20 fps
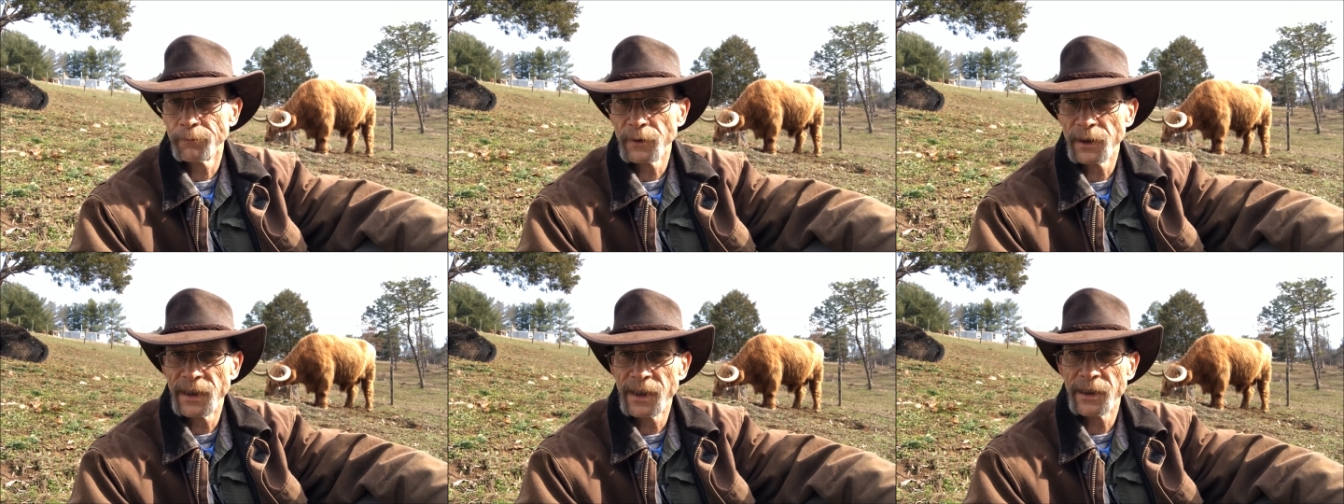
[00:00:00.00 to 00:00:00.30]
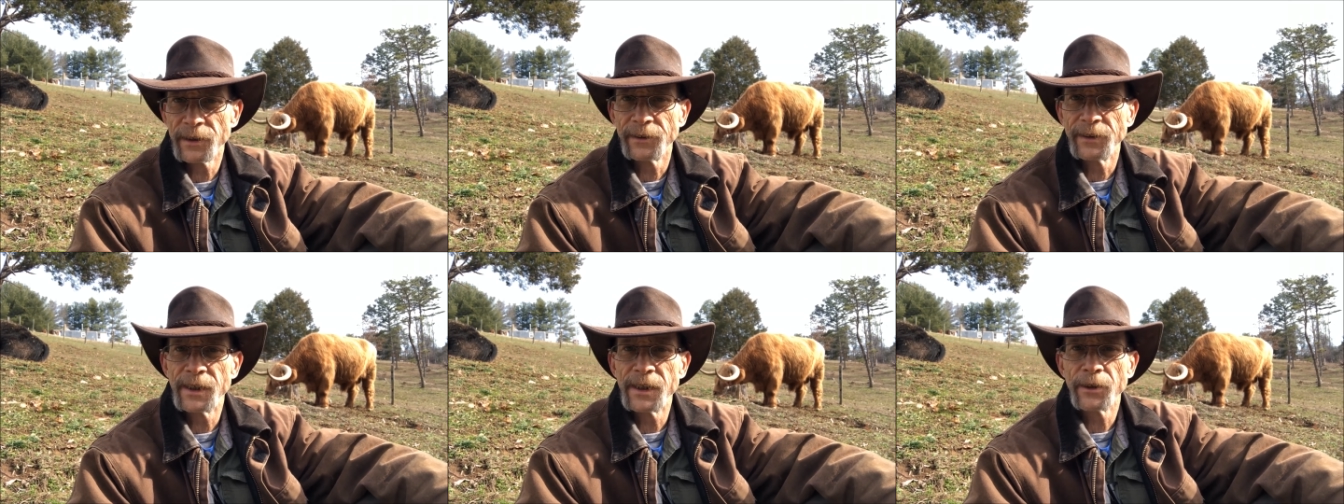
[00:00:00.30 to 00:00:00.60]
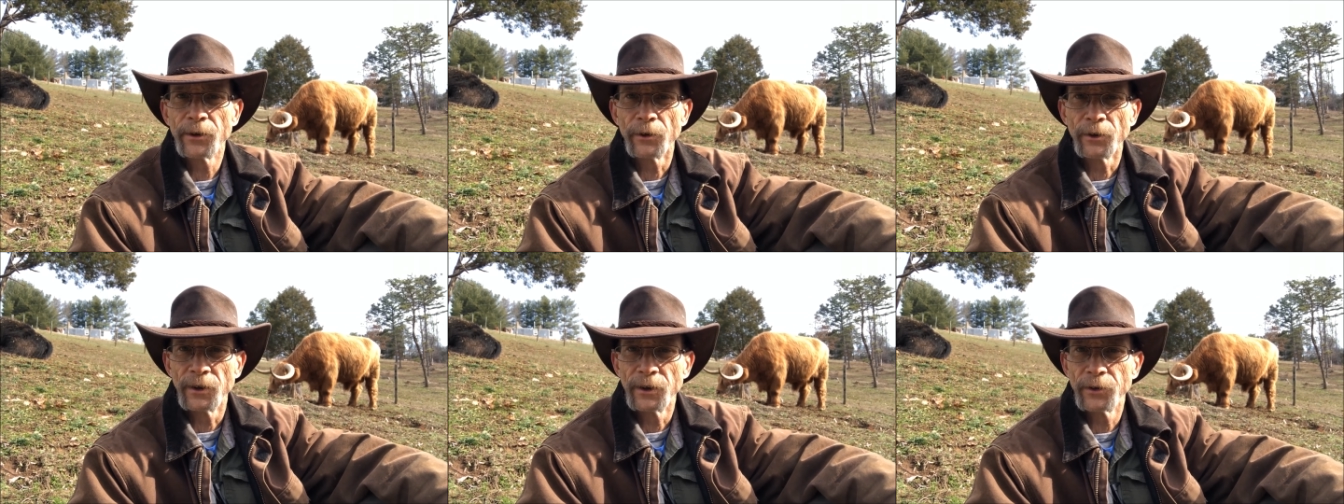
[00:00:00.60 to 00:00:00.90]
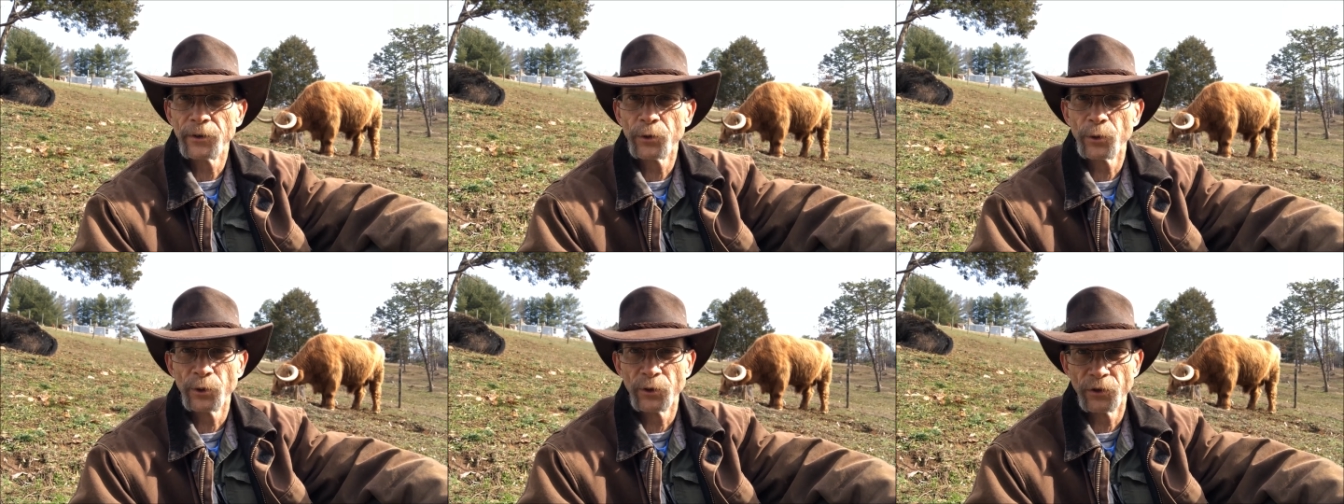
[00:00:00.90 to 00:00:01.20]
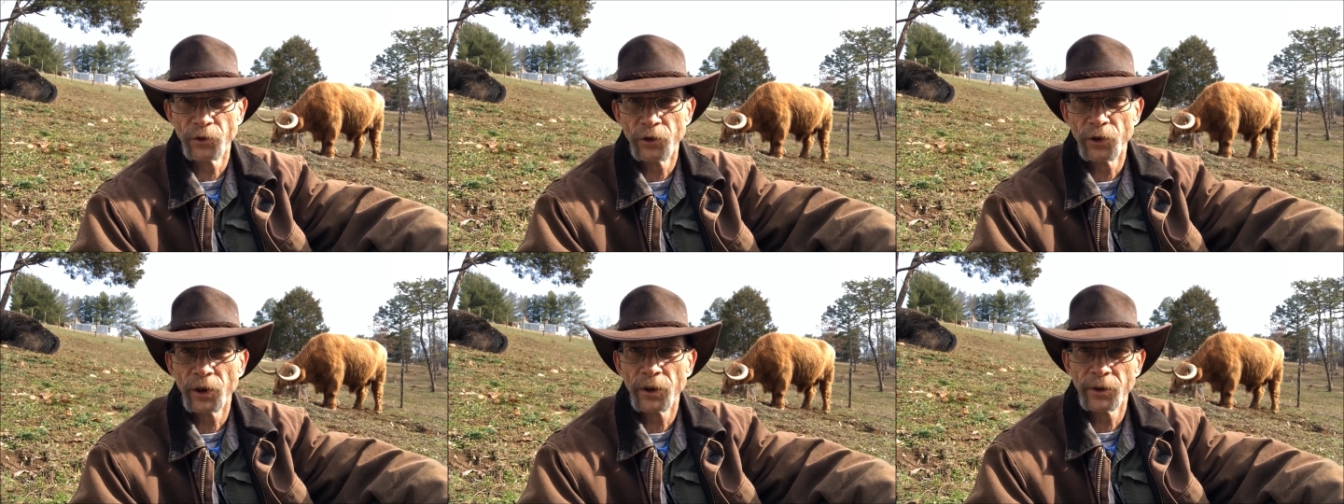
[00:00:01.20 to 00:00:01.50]
get a needle into his
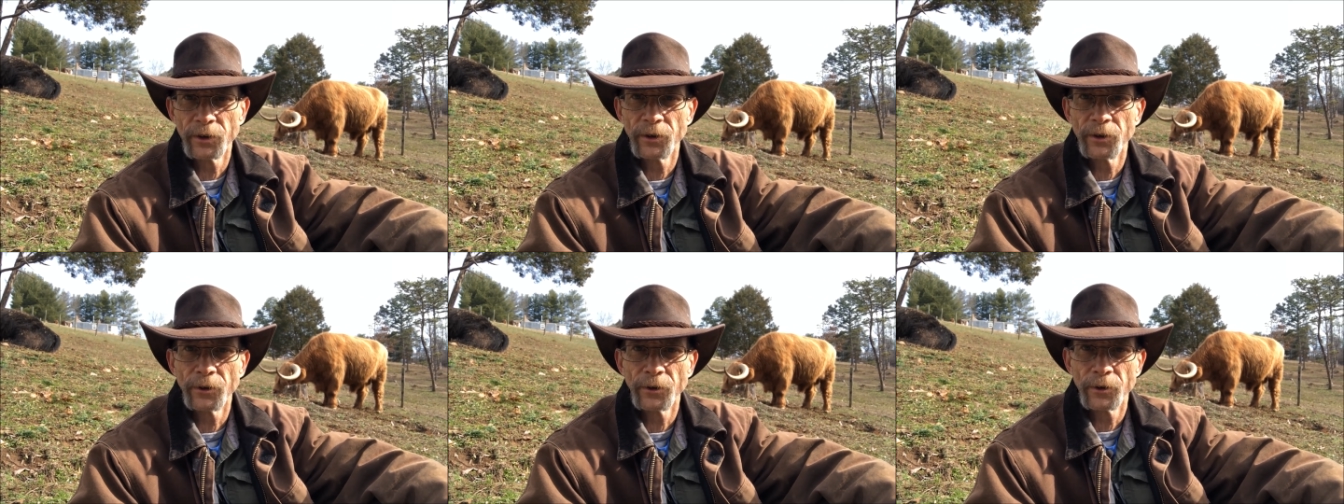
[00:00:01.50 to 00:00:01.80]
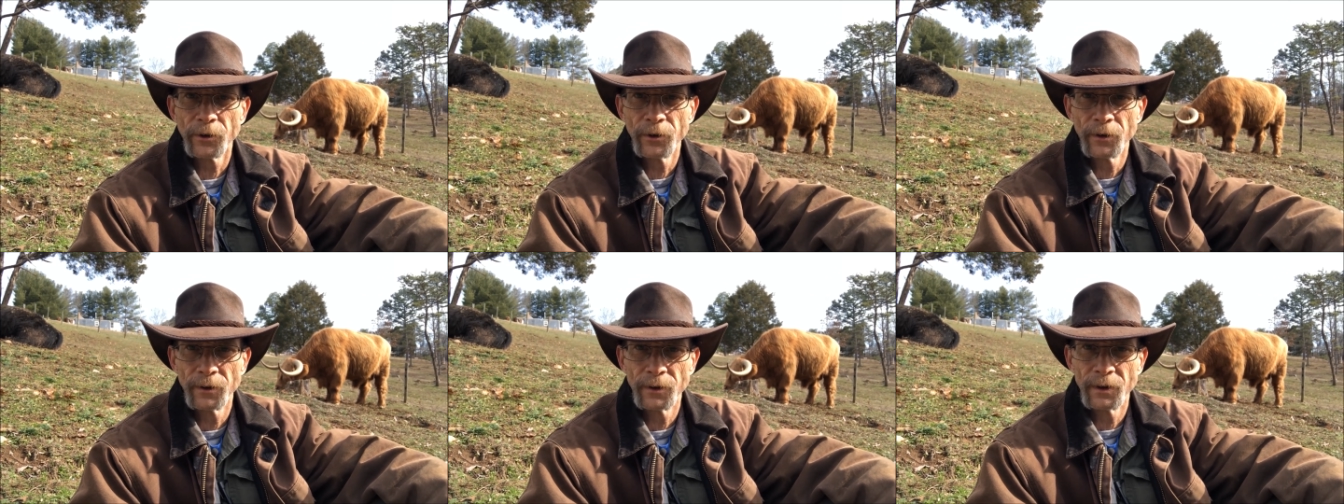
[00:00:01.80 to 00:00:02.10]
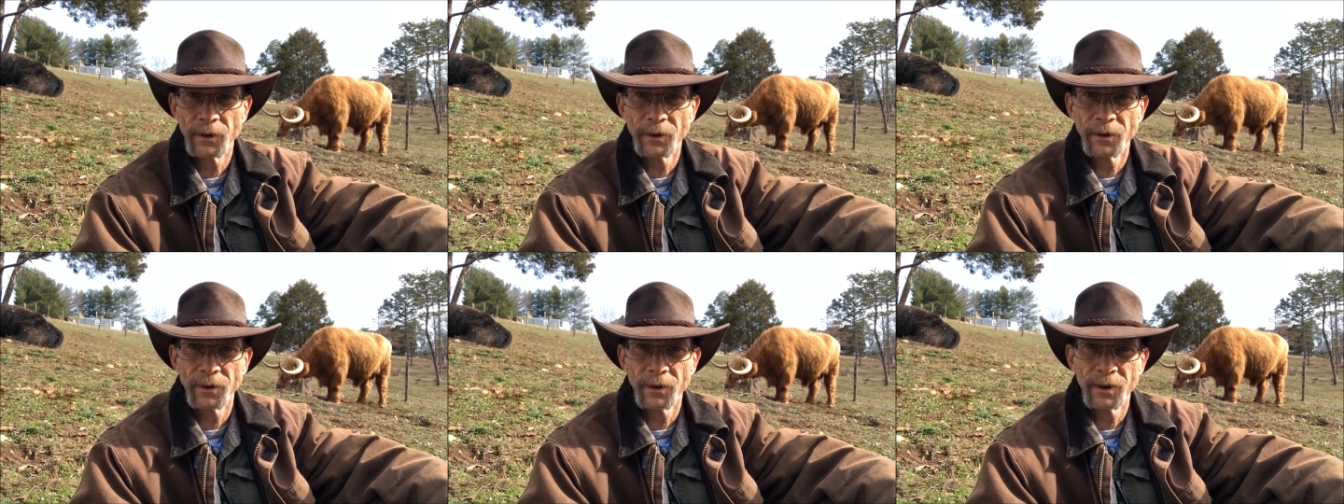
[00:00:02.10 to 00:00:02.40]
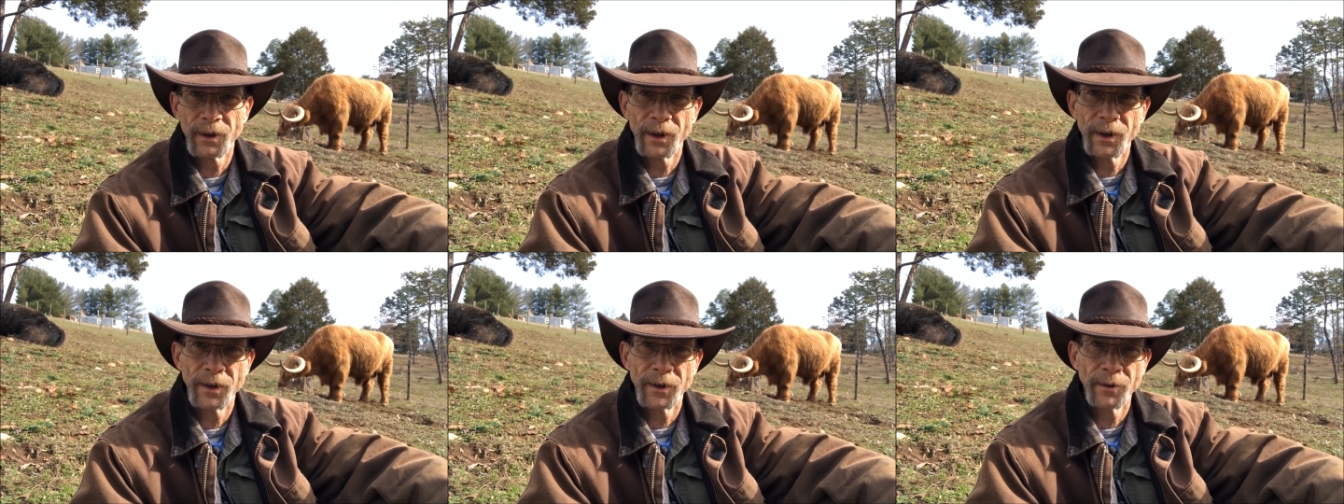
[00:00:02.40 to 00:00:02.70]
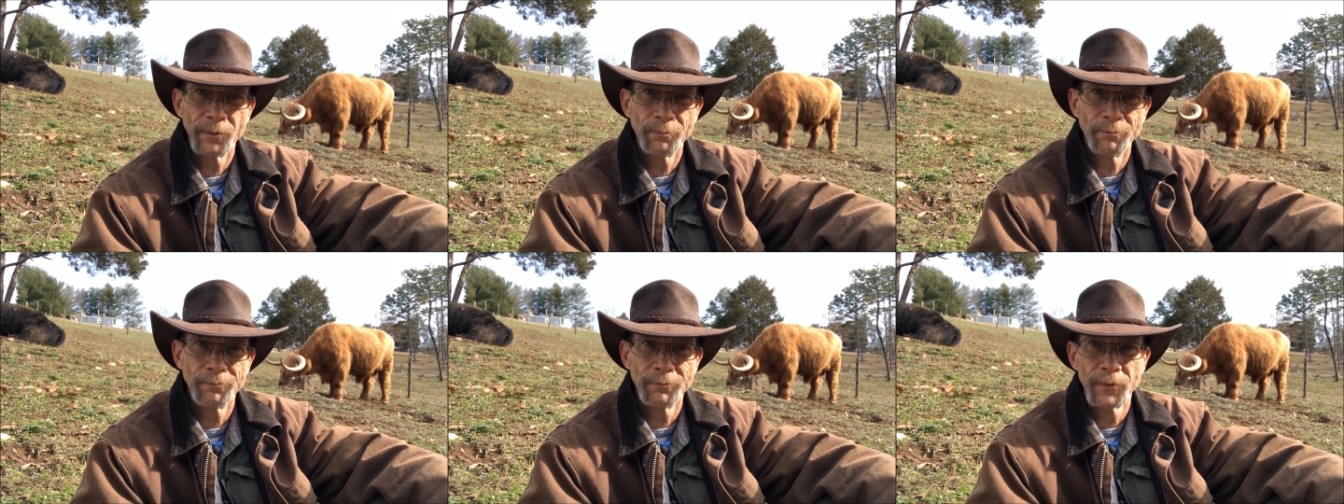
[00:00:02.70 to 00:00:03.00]
jugular
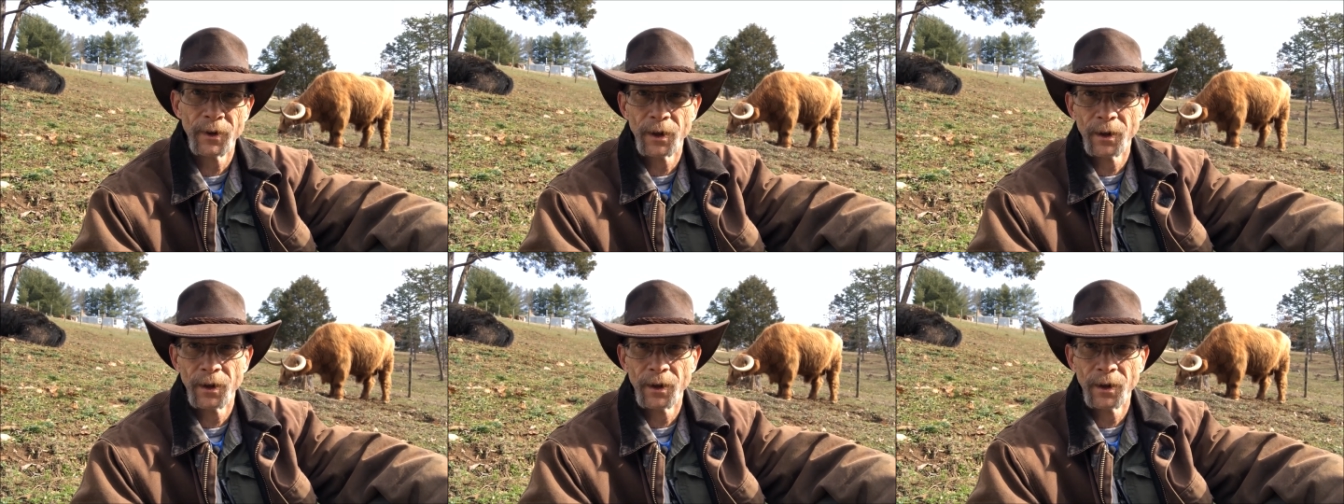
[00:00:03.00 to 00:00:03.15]
and